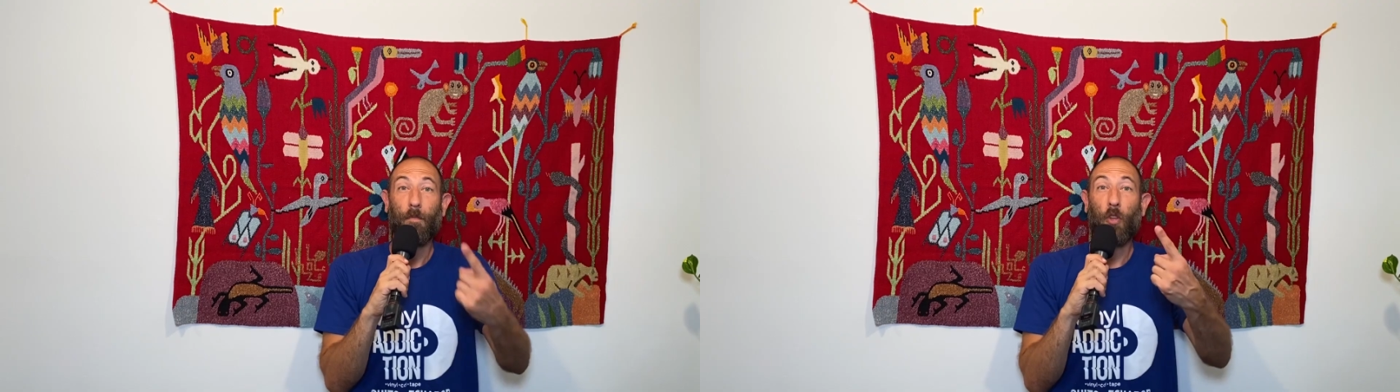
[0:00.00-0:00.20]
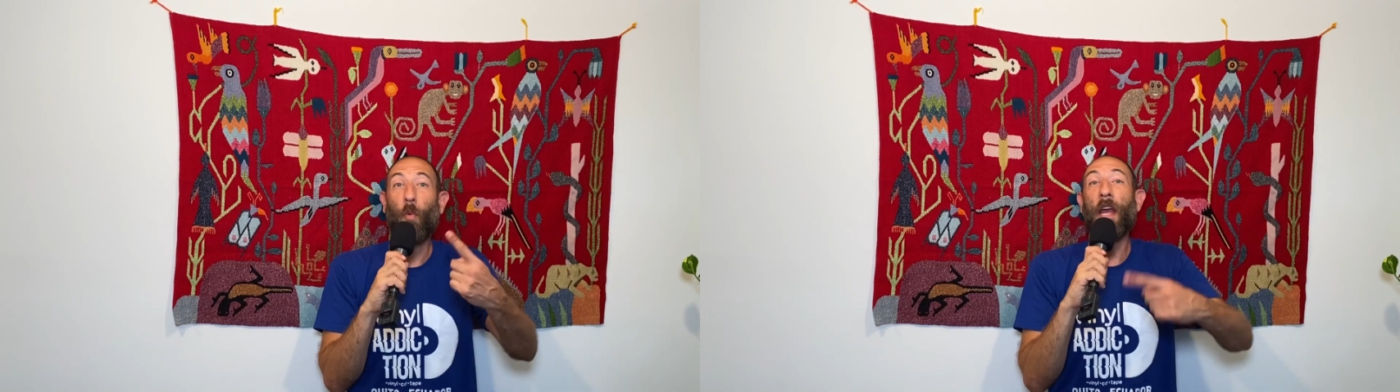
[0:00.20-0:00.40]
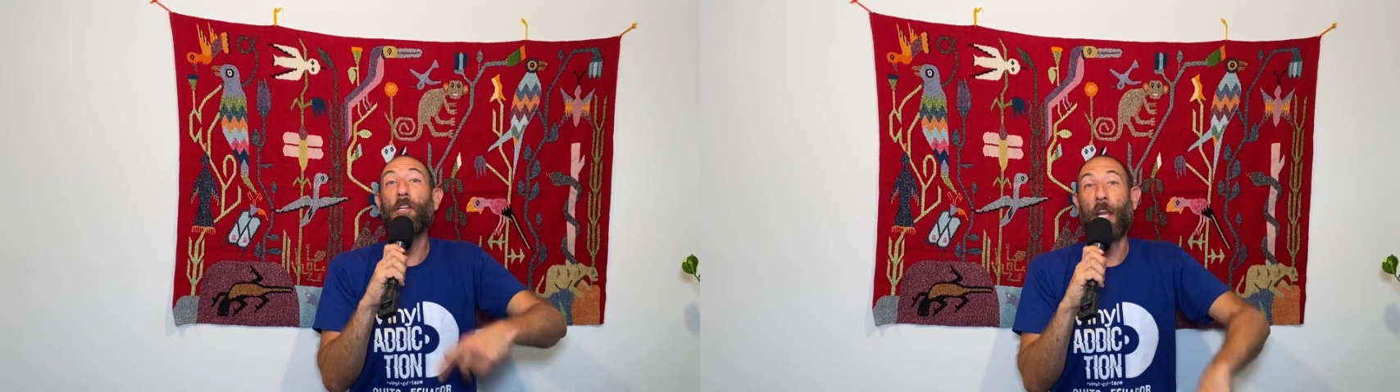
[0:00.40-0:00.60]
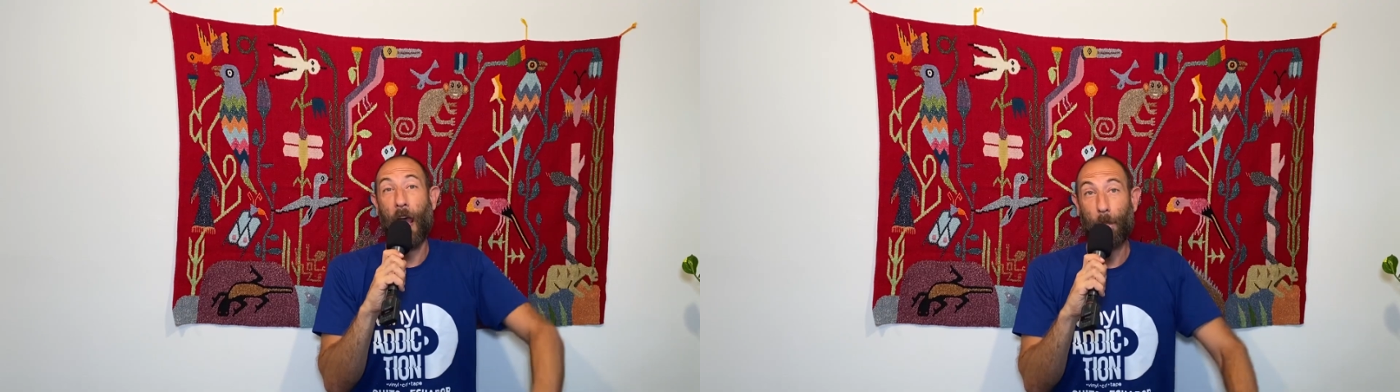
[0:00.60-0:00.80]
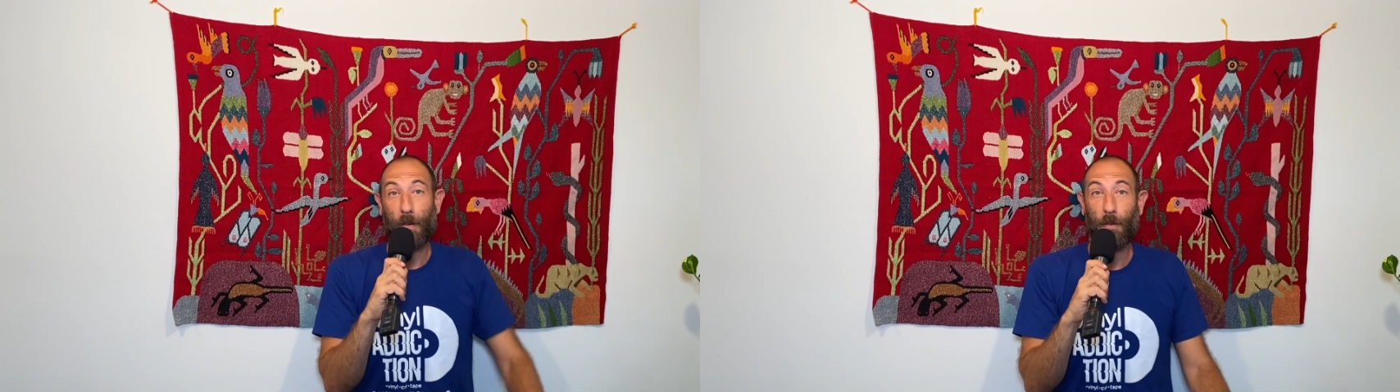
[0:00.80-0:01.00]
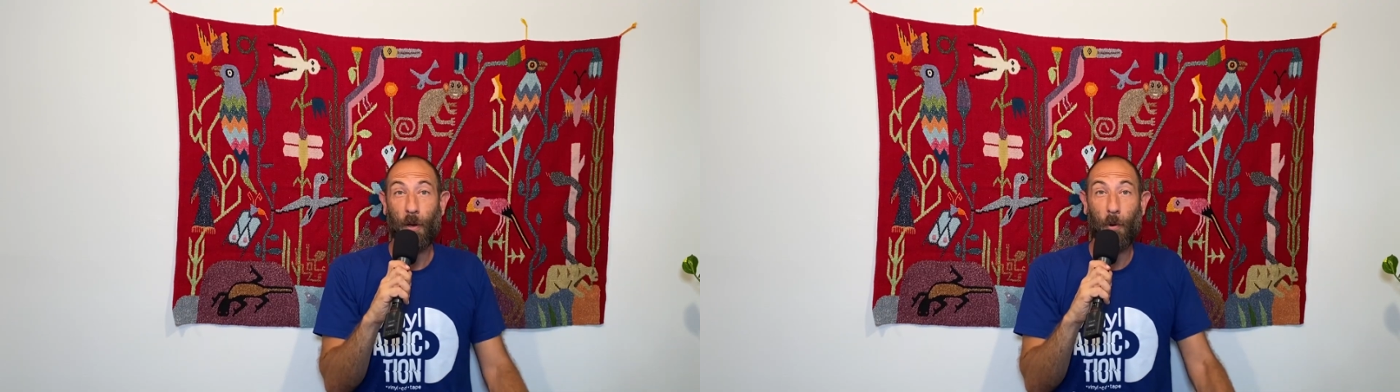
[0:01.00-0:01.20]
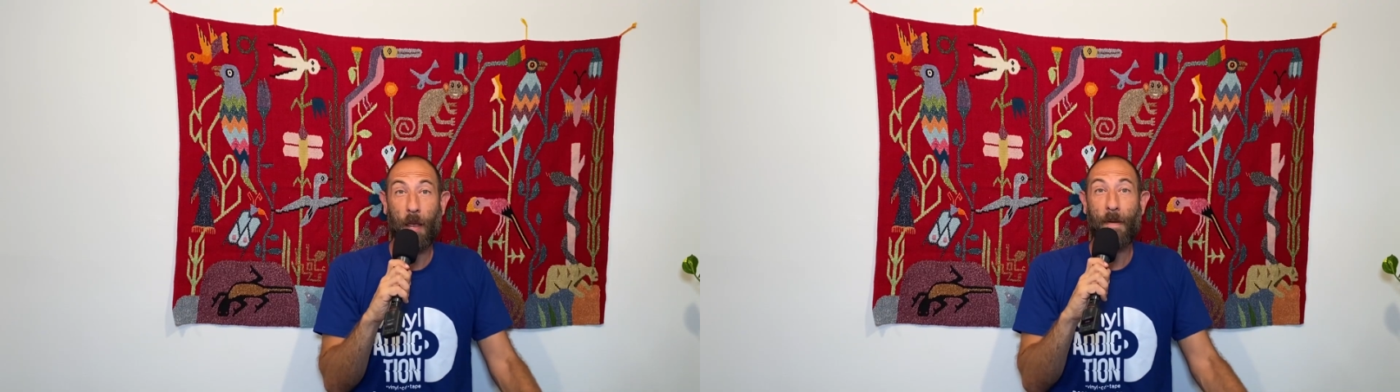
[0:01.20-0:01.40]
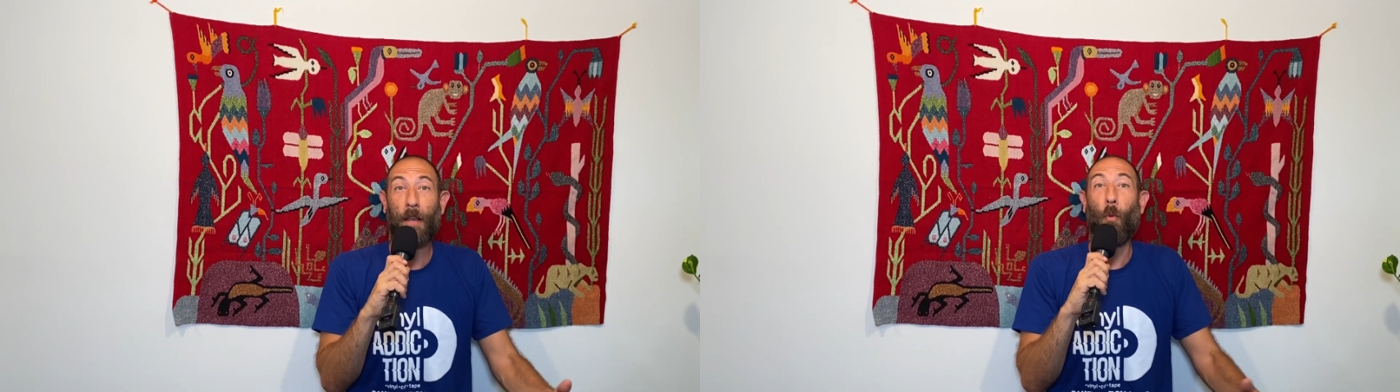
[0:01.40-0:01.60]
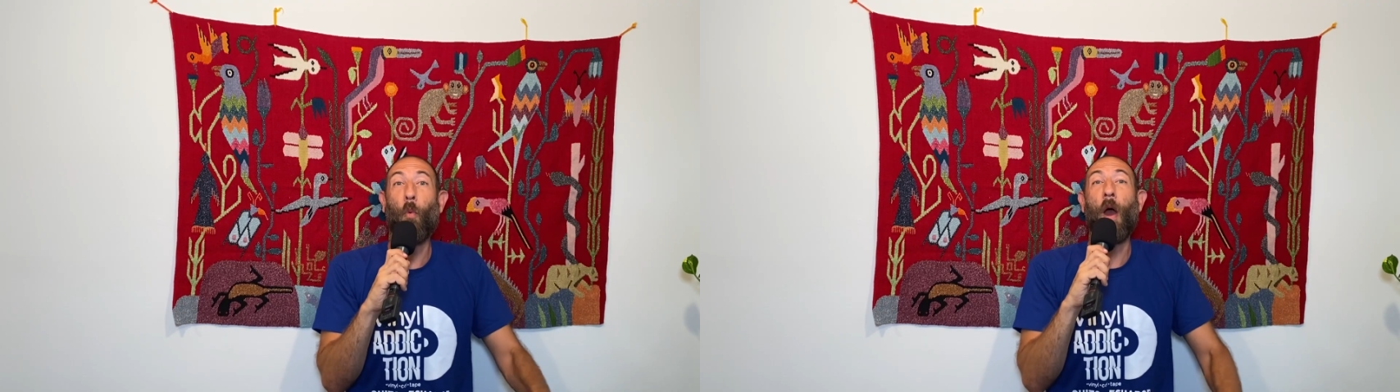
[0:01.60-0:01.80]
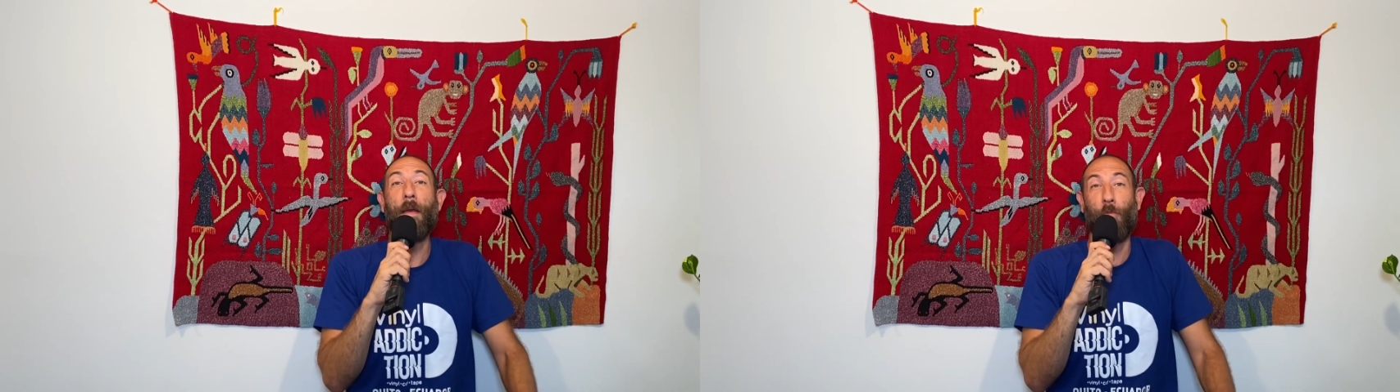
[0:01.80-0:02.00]
The wage gap. We make
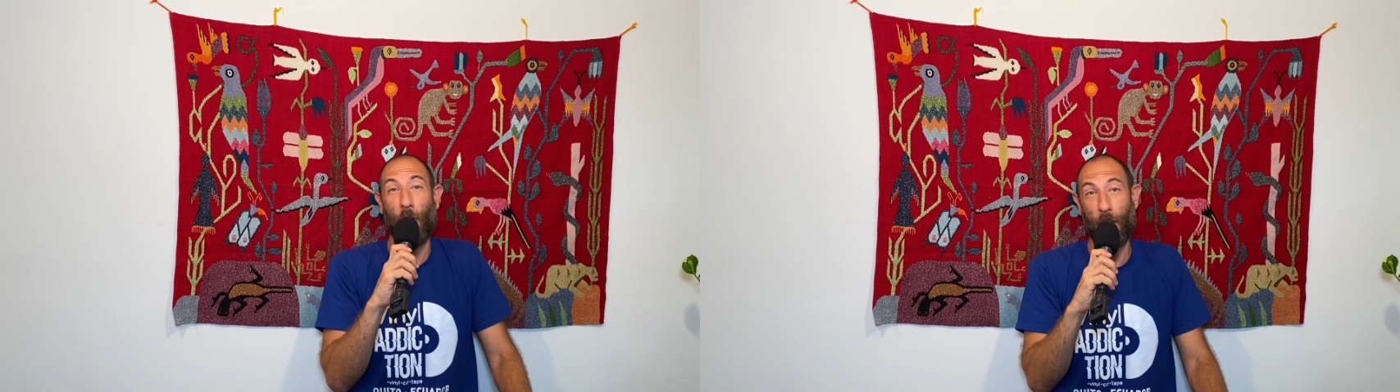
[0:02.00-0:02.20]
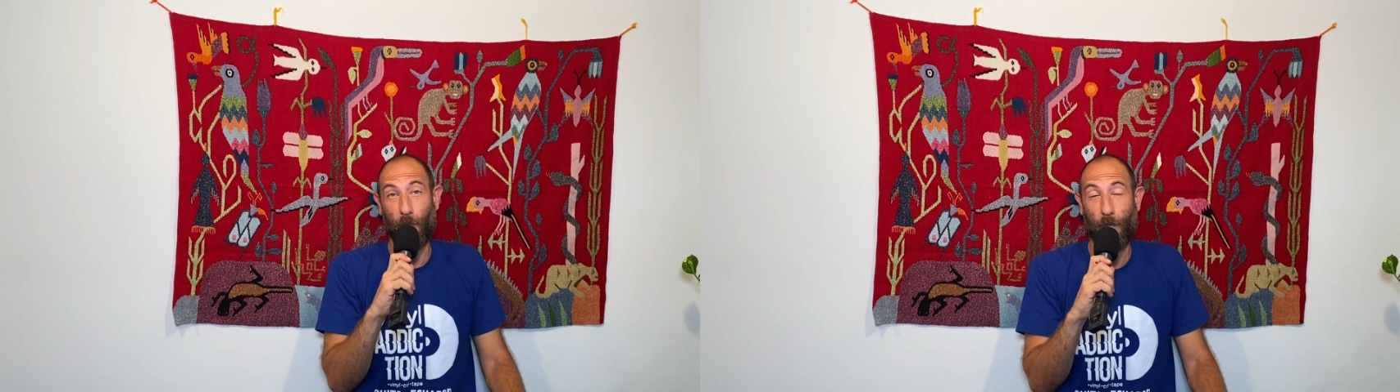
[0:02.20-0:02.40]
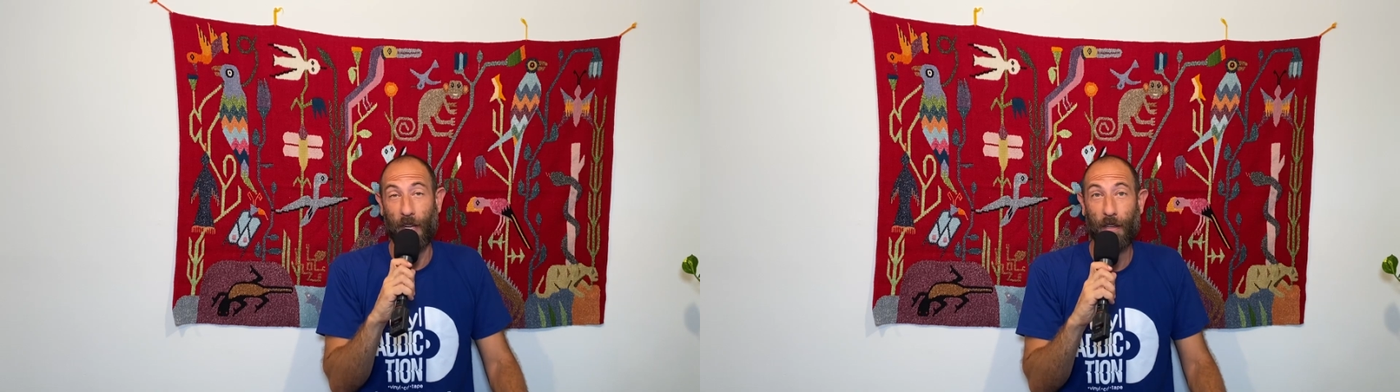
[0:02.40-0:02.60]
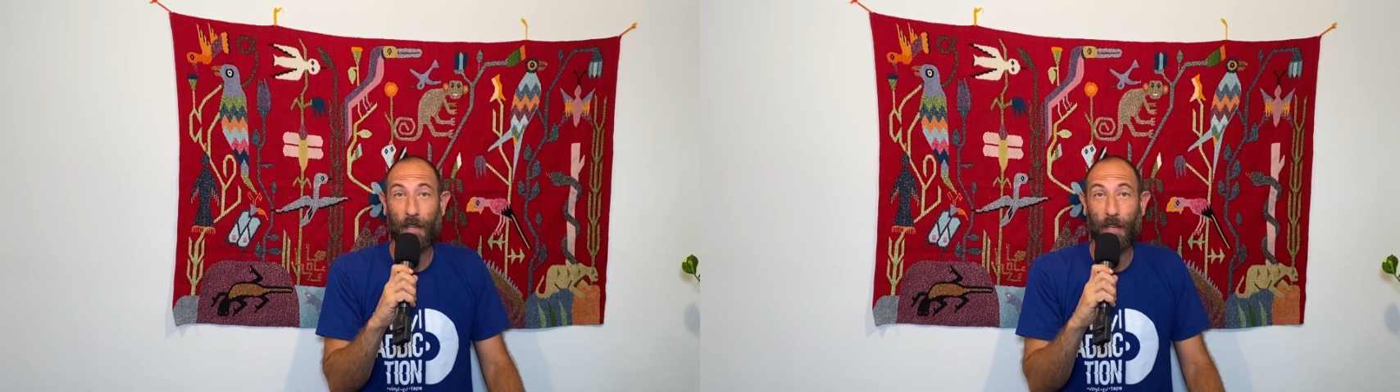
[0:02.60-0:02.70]
way more than women.